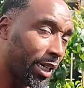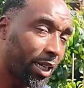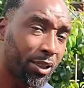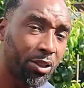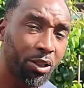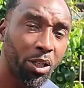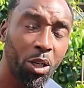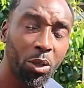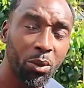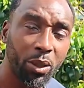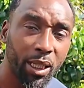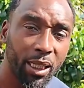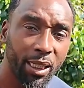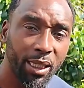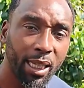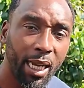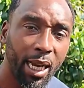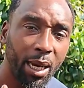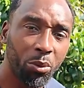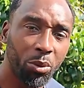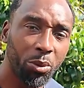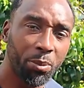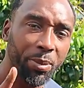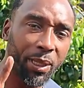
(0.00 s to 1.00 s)
I know that
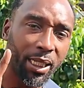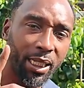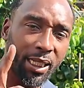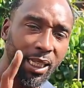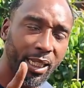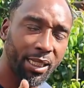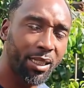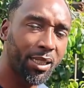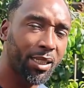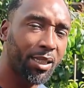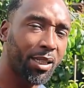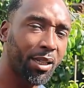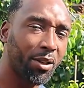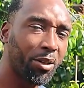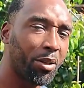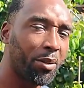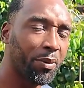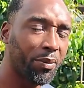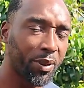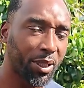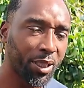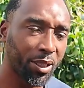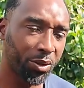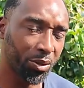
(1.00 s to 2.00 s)
that would be necessary
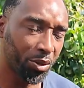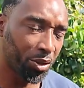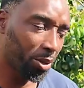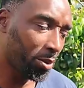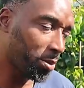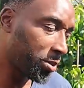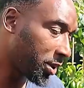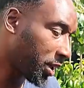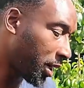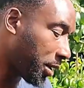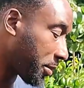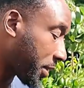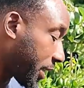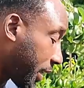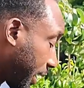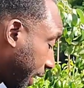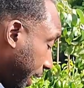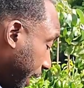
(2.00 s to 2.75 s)
for this job, so I'm going to